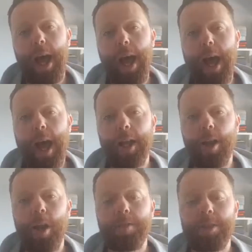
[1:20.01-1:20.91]
And
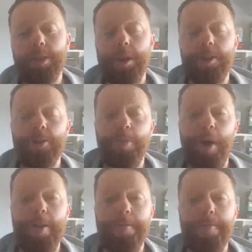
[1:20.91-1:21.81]
I've decided to do
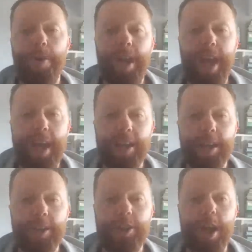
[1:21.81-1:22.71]
my free
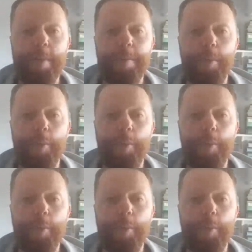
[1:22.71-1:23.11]
hit chip.